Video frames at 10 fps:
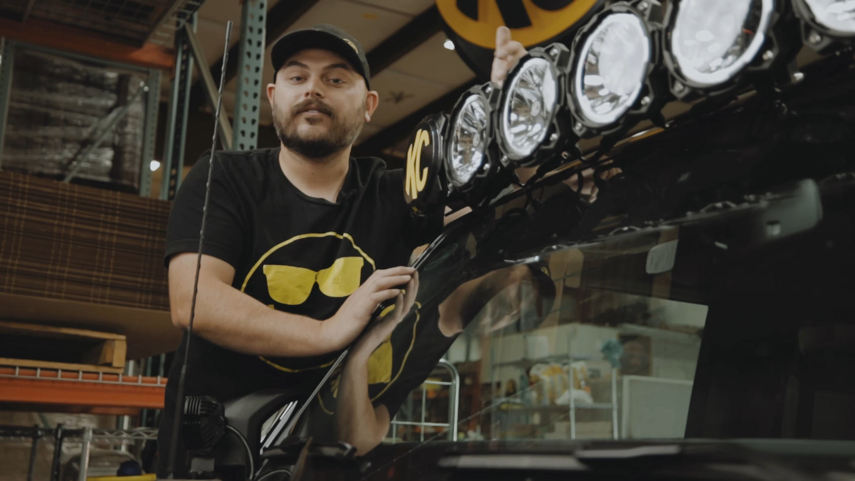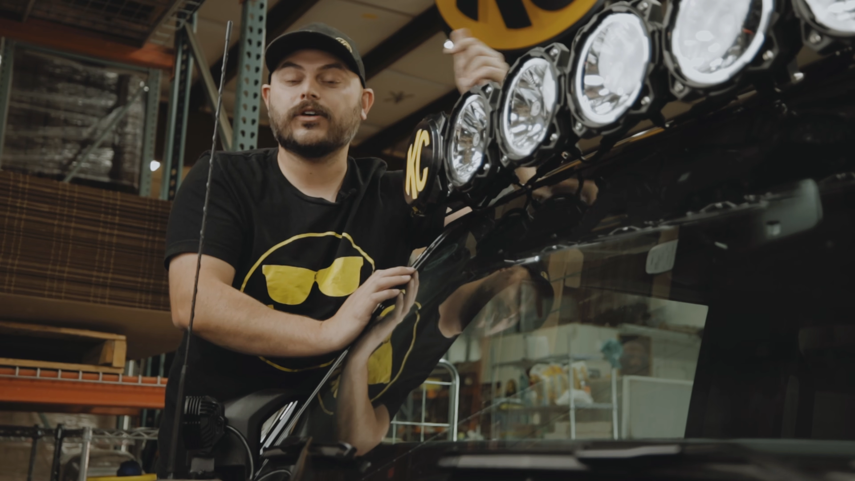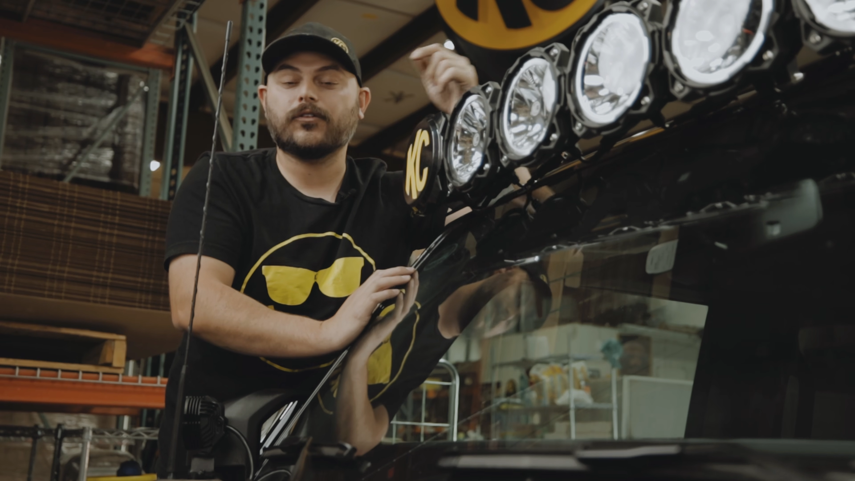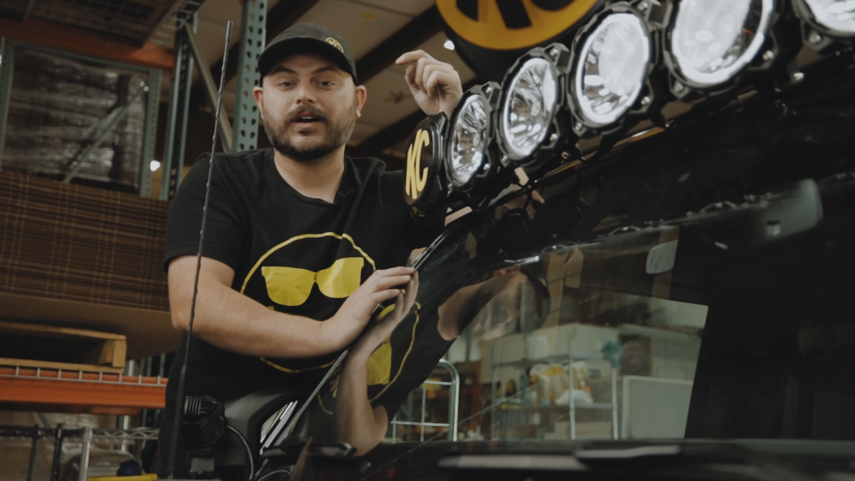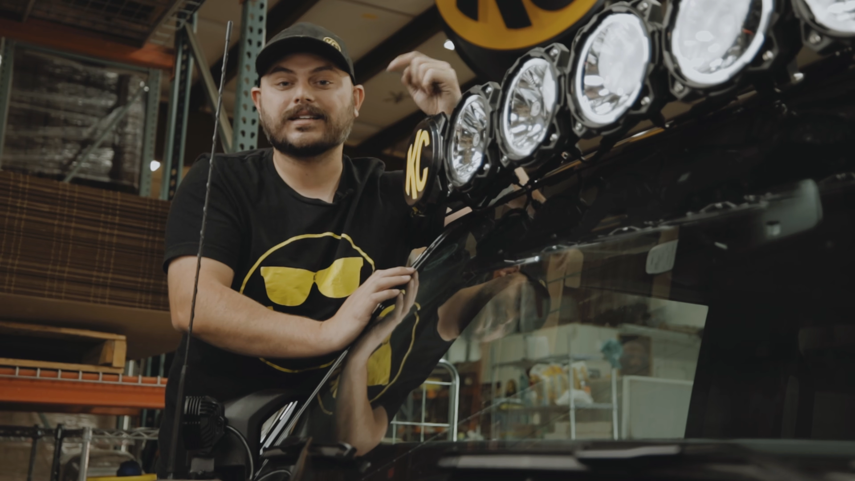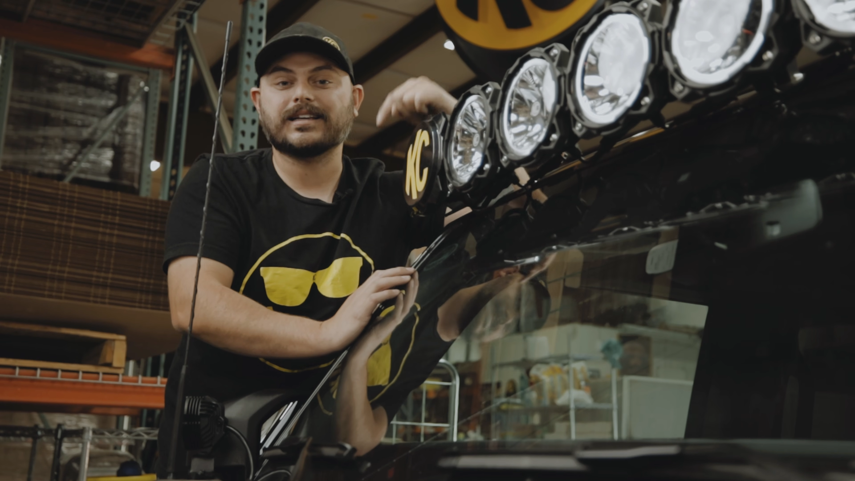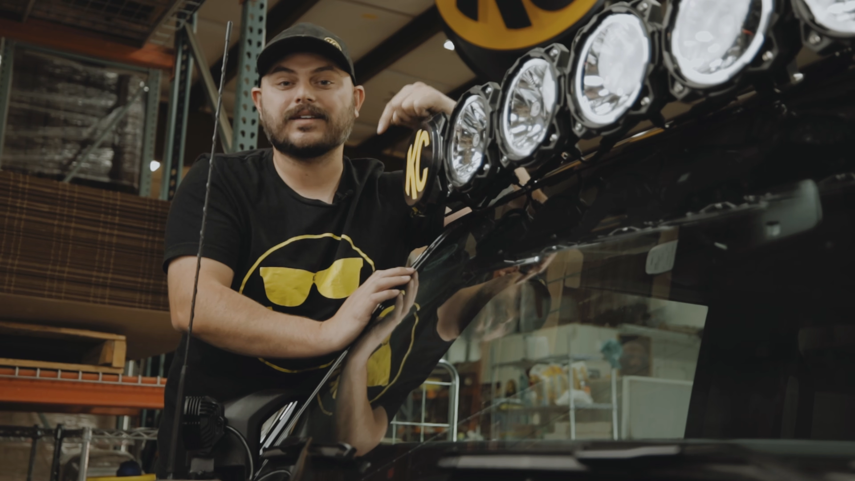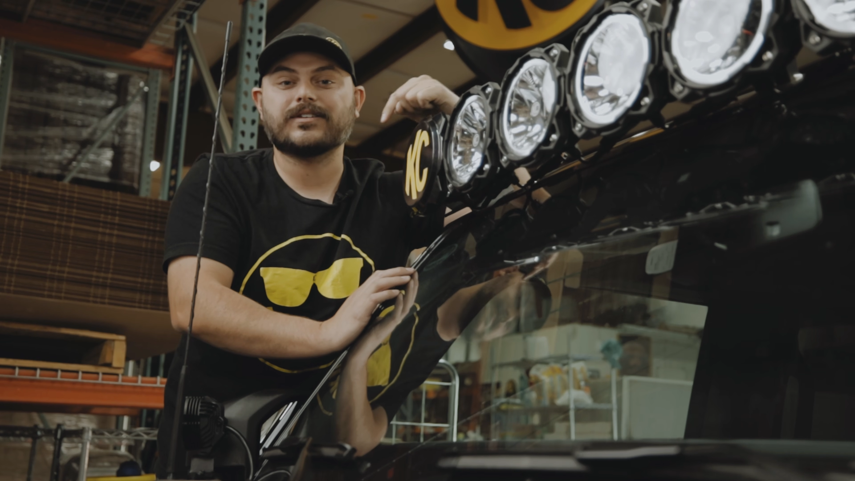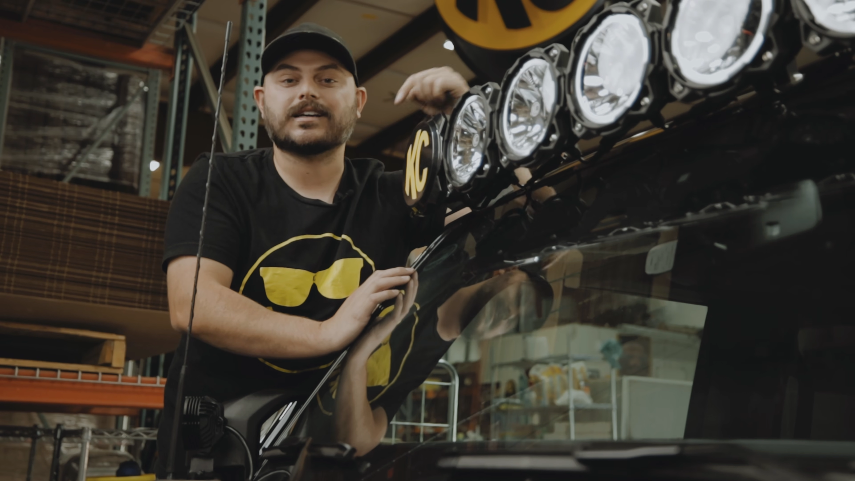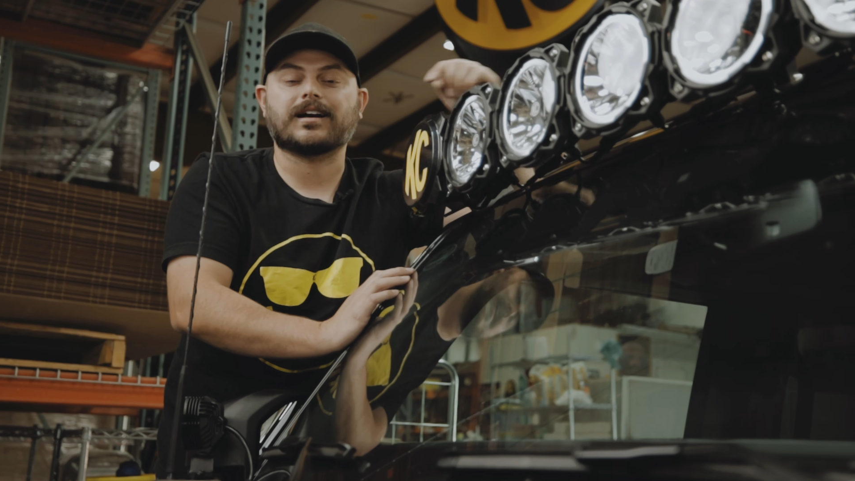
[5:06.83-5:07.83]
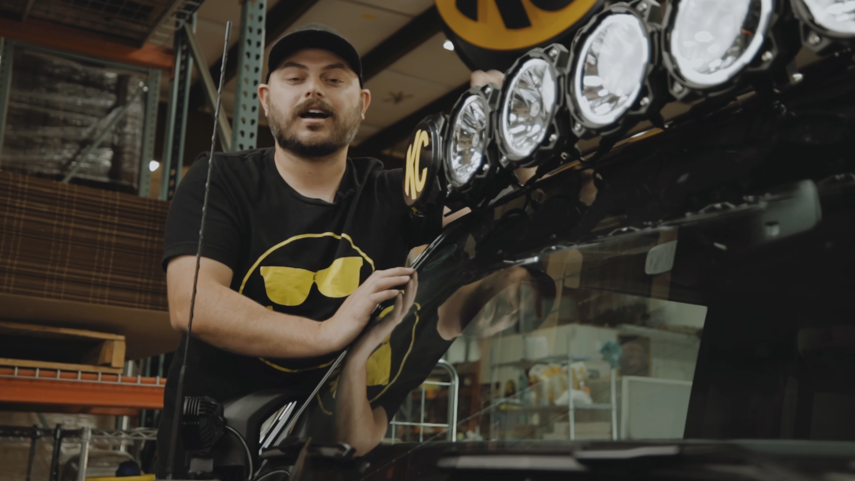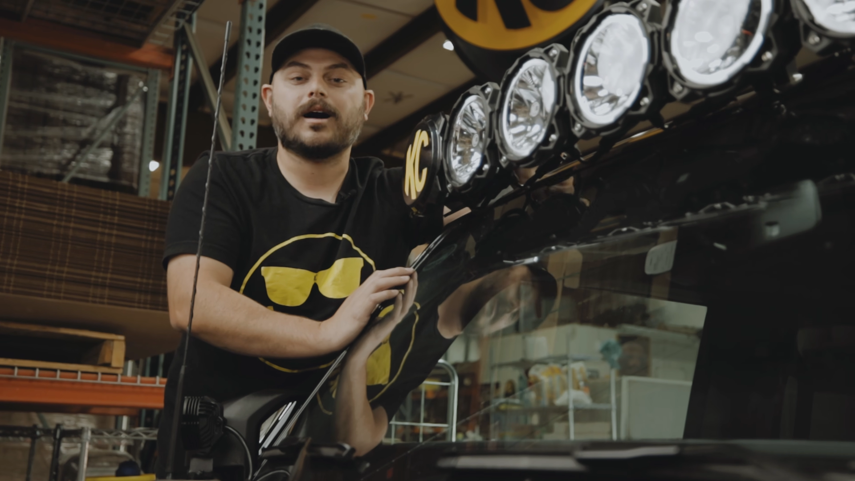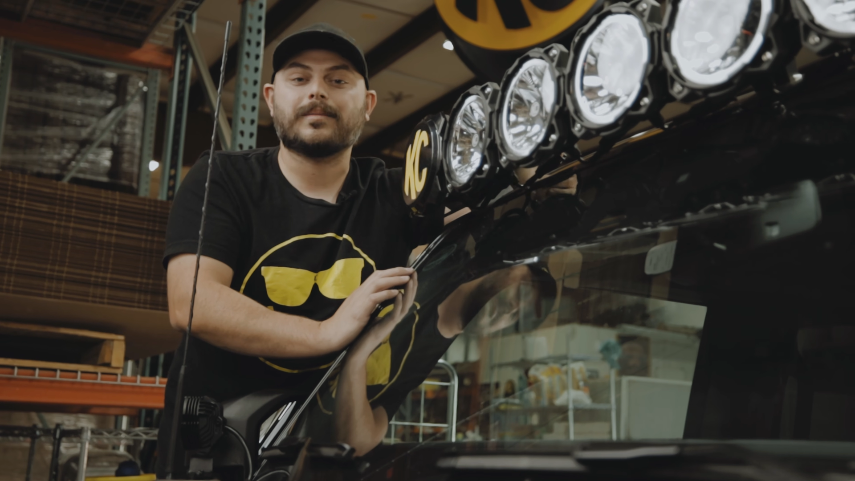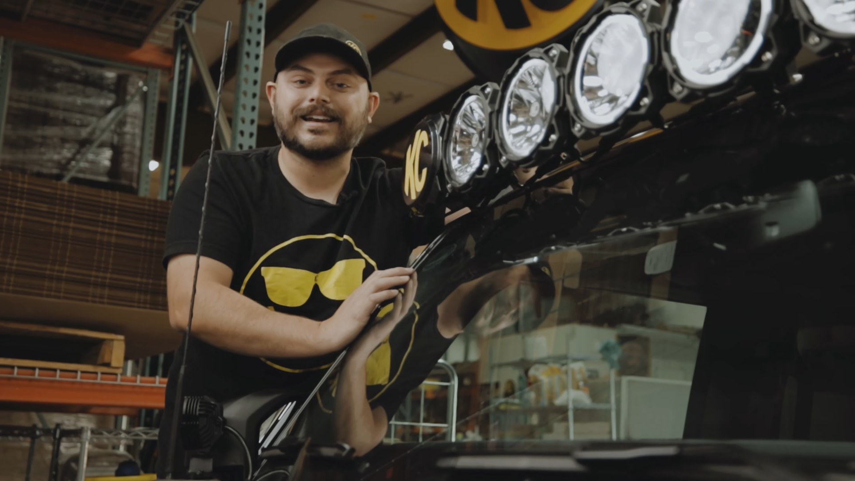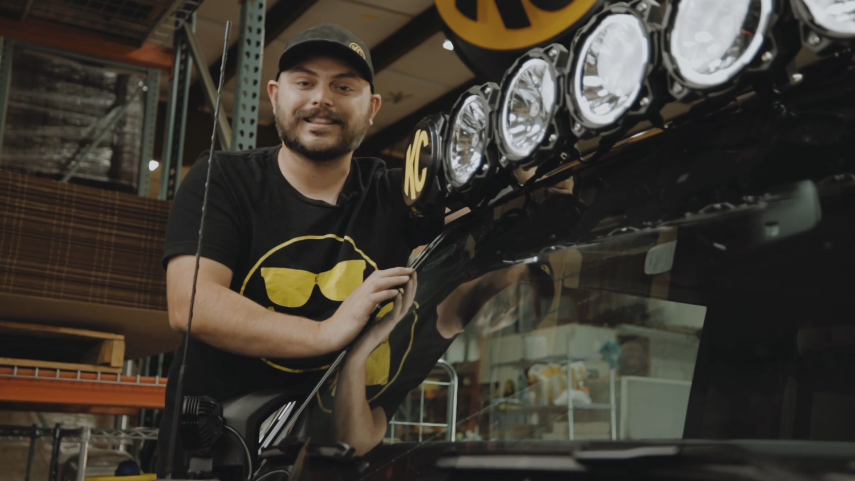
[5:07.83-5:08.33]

feel free to leave us a comment